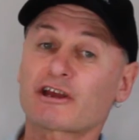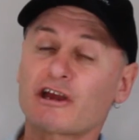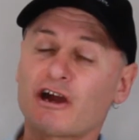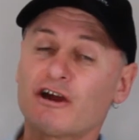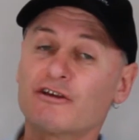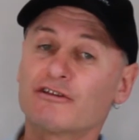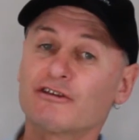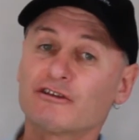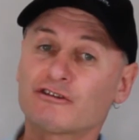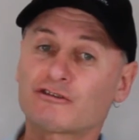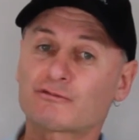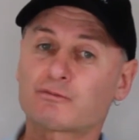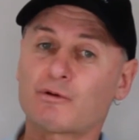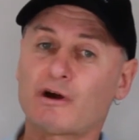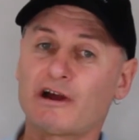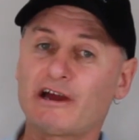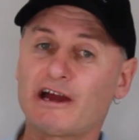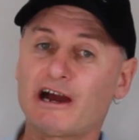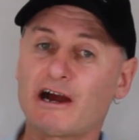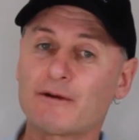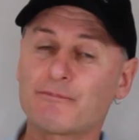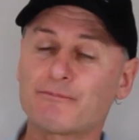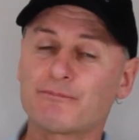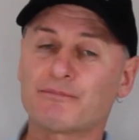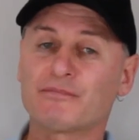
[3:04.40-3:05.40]
go this way
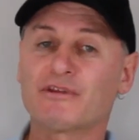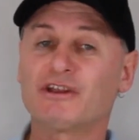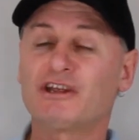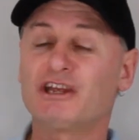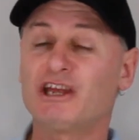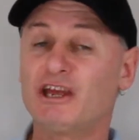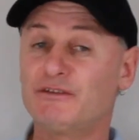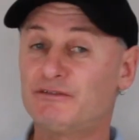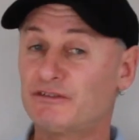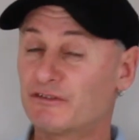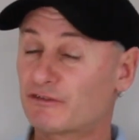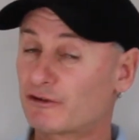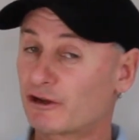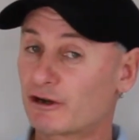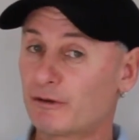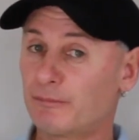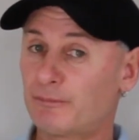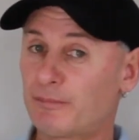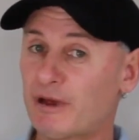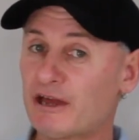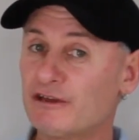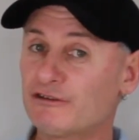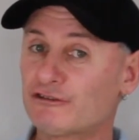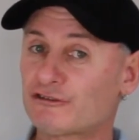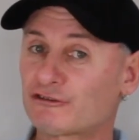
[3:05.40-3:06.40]
up. If you've got a
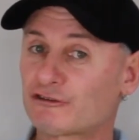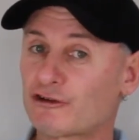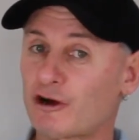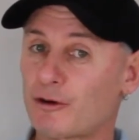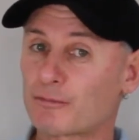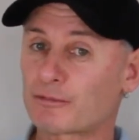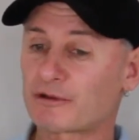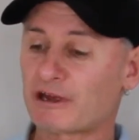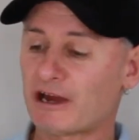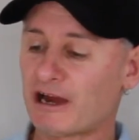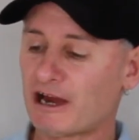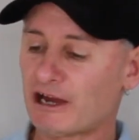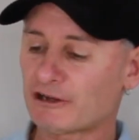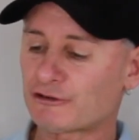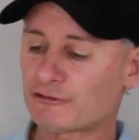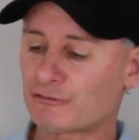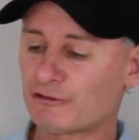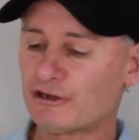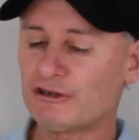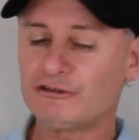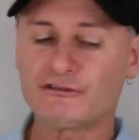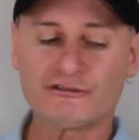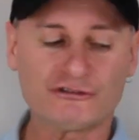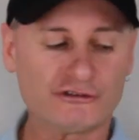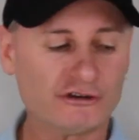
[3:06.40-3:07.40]
bench top
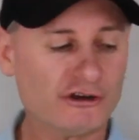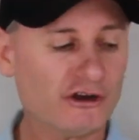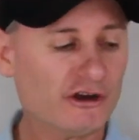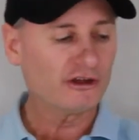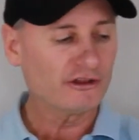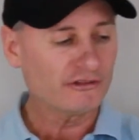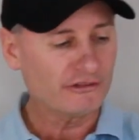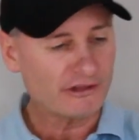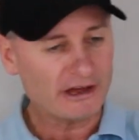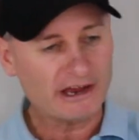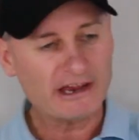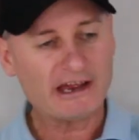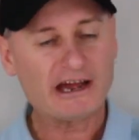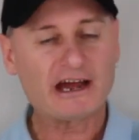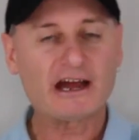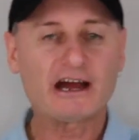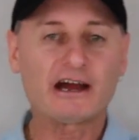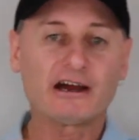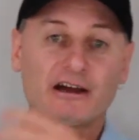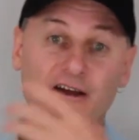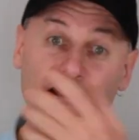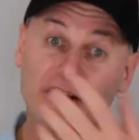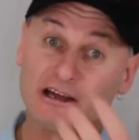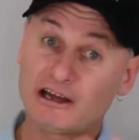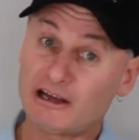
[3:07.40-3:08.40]
cartridge, they
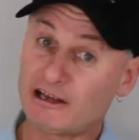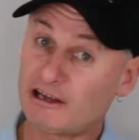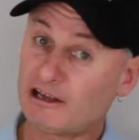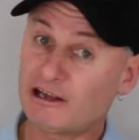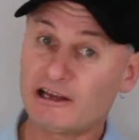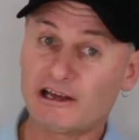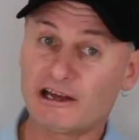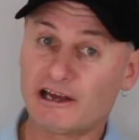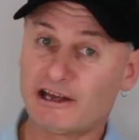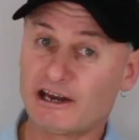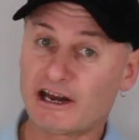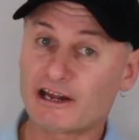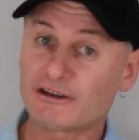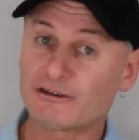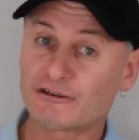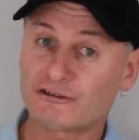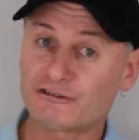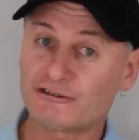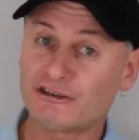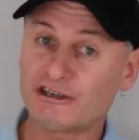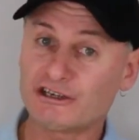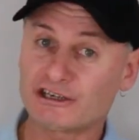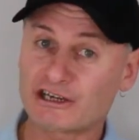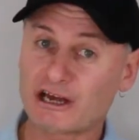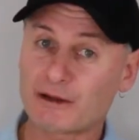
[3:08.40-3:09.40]
are an under
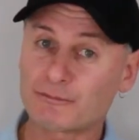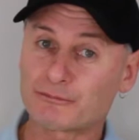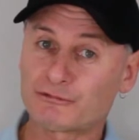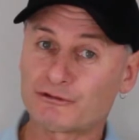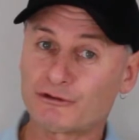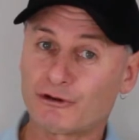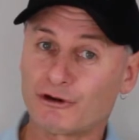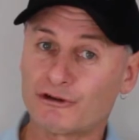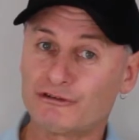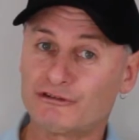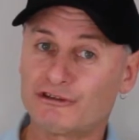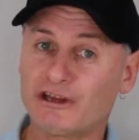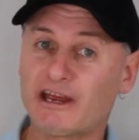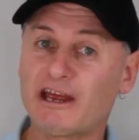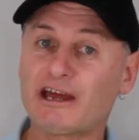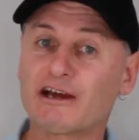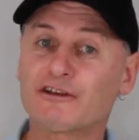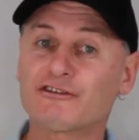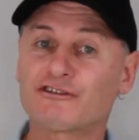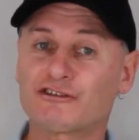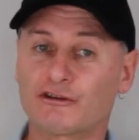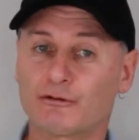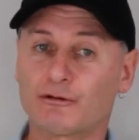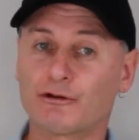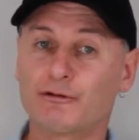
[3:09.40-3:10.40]
sink upside
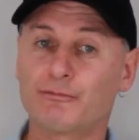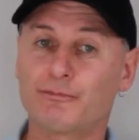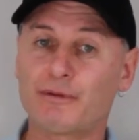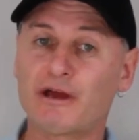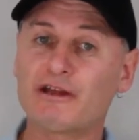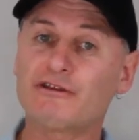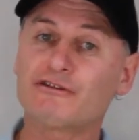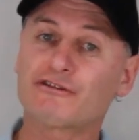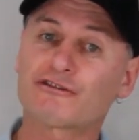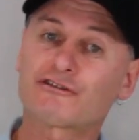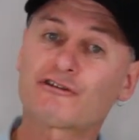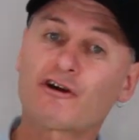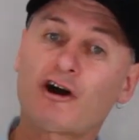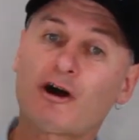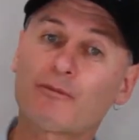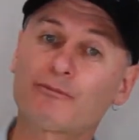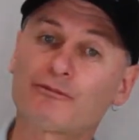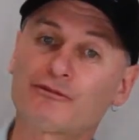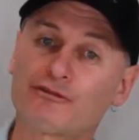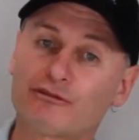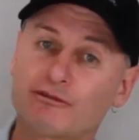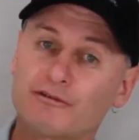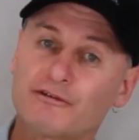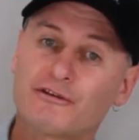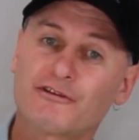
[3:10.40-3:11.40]
down. So on bench
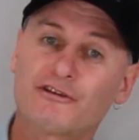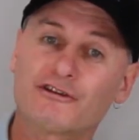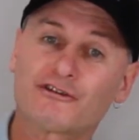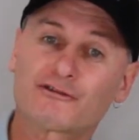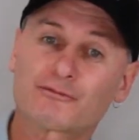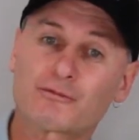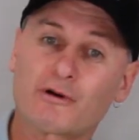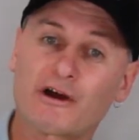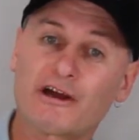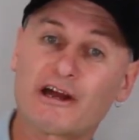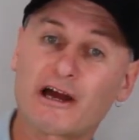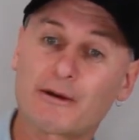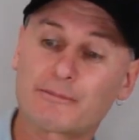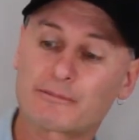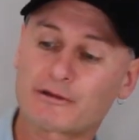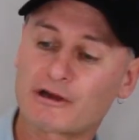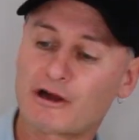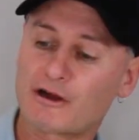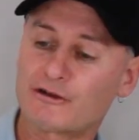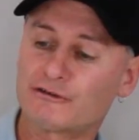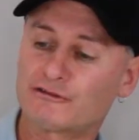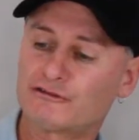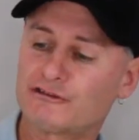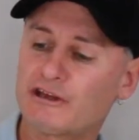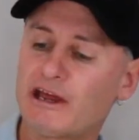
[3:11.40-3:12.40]
tops, this way up
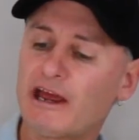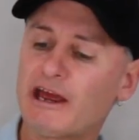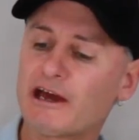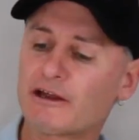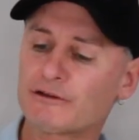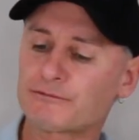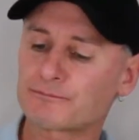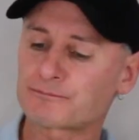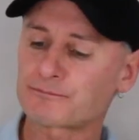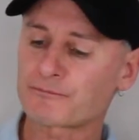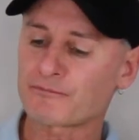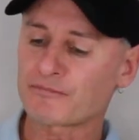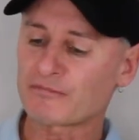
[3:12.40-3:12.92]
goes down.